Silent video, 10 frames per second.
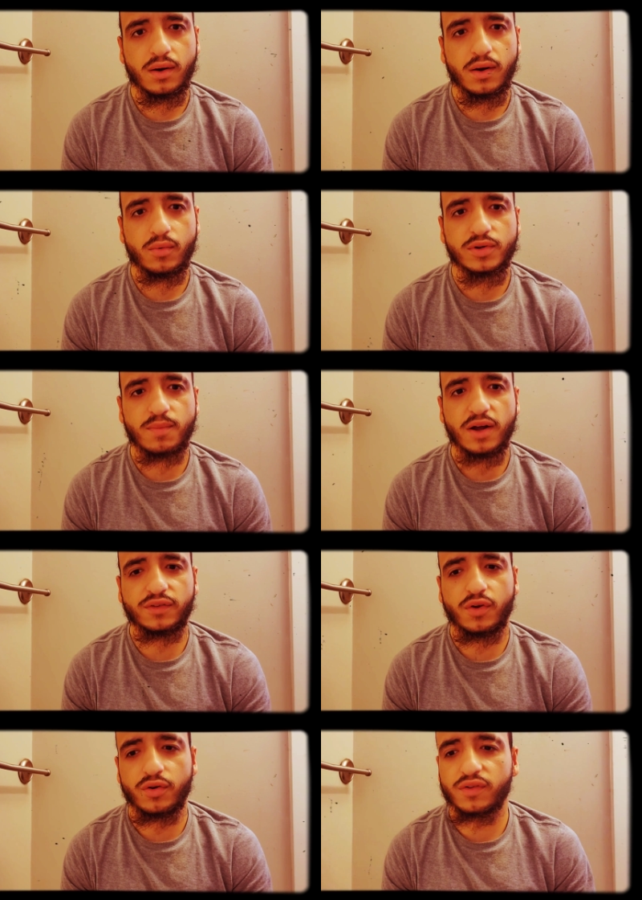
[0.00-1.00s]
it was my
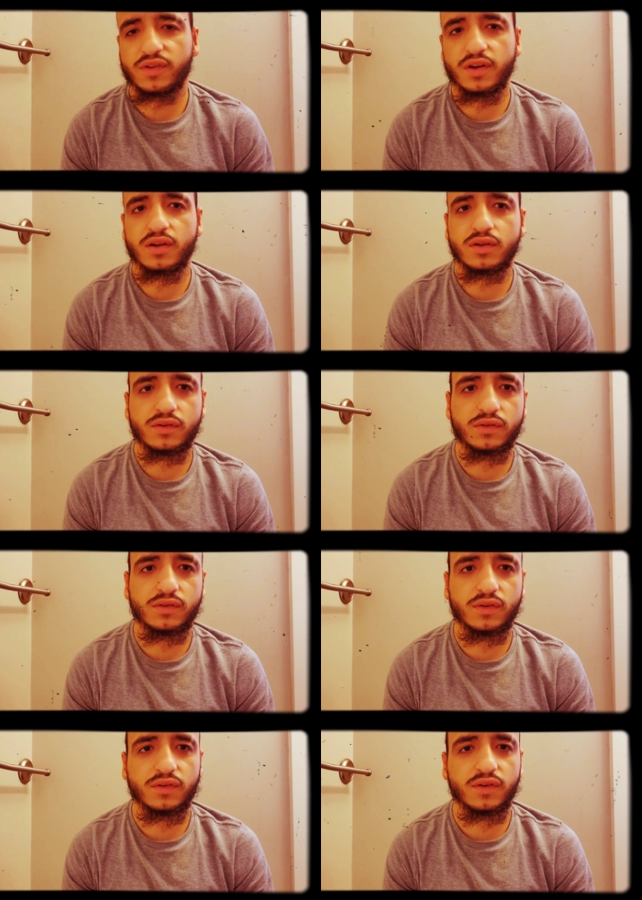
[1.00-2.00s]
turn to see the,
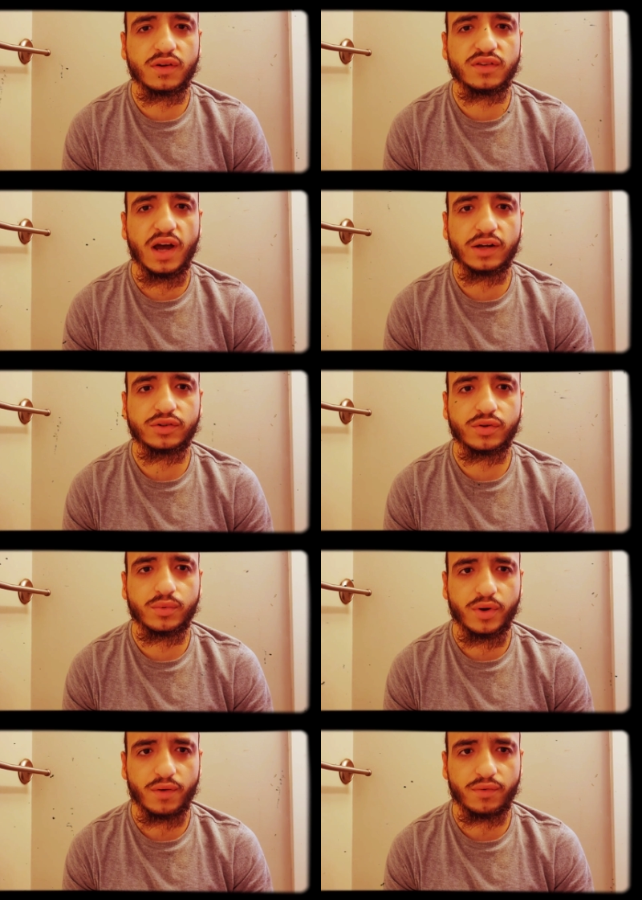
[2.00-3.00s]
to see the doctor or
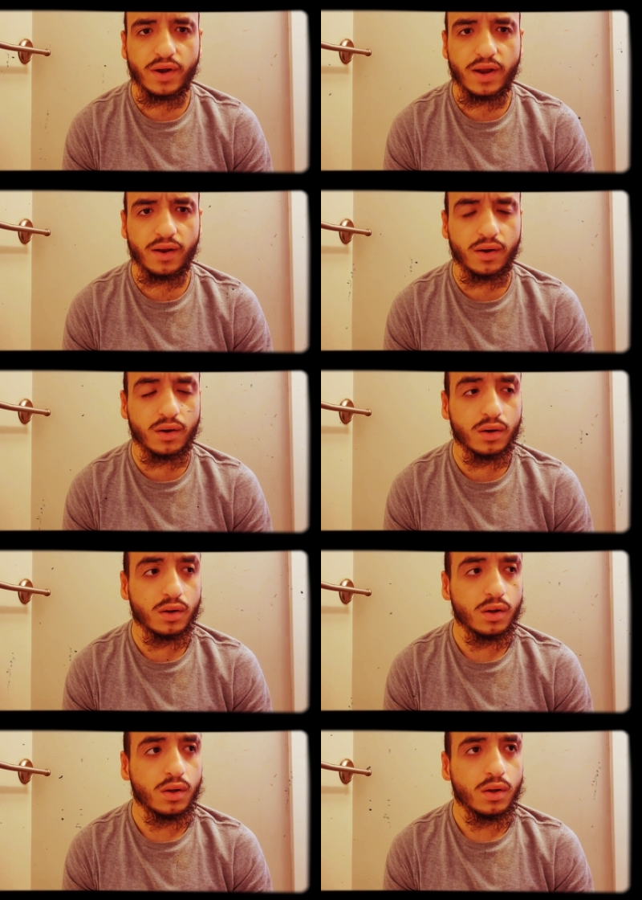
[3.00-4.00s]
whatever, and
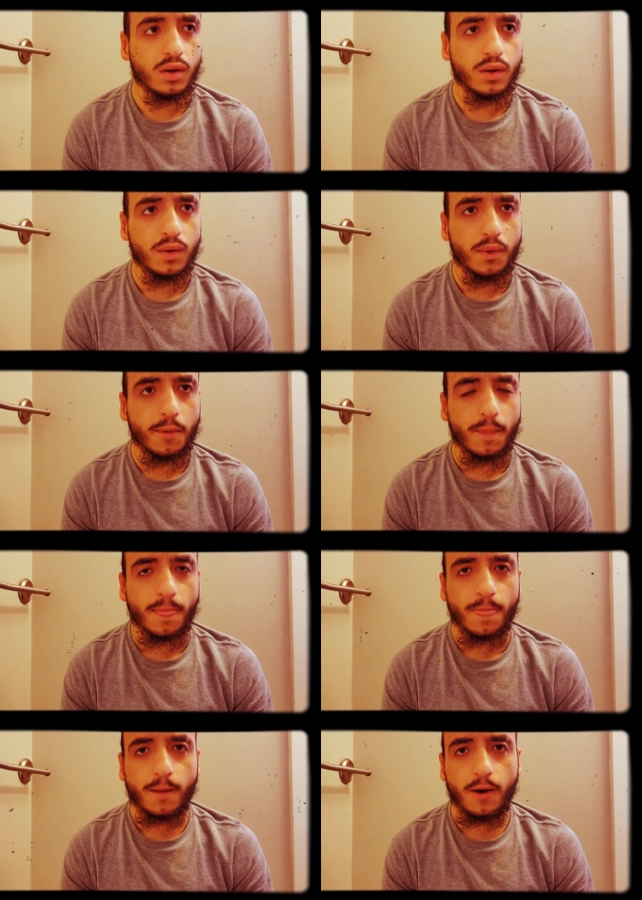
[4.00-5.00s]

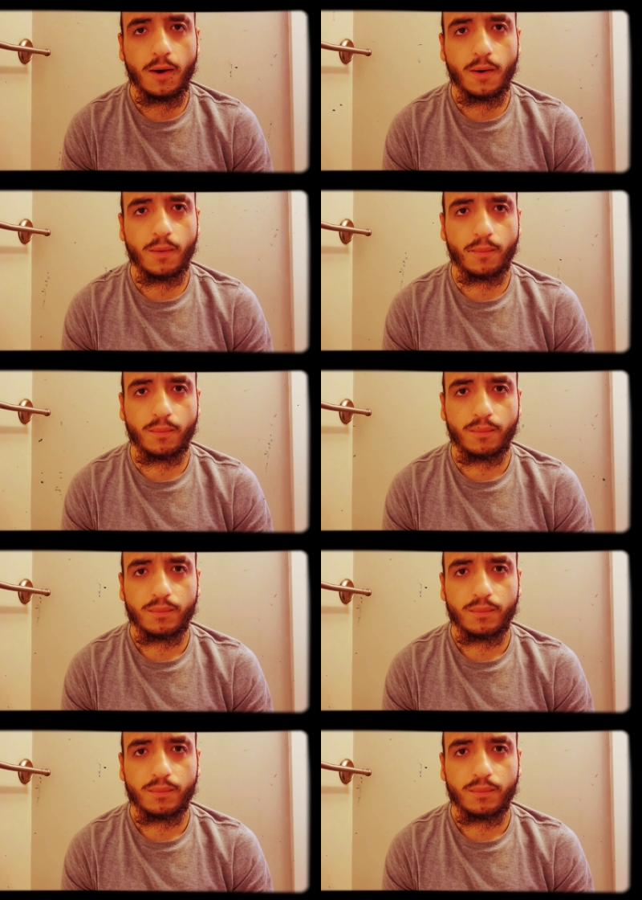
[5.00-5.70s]
um,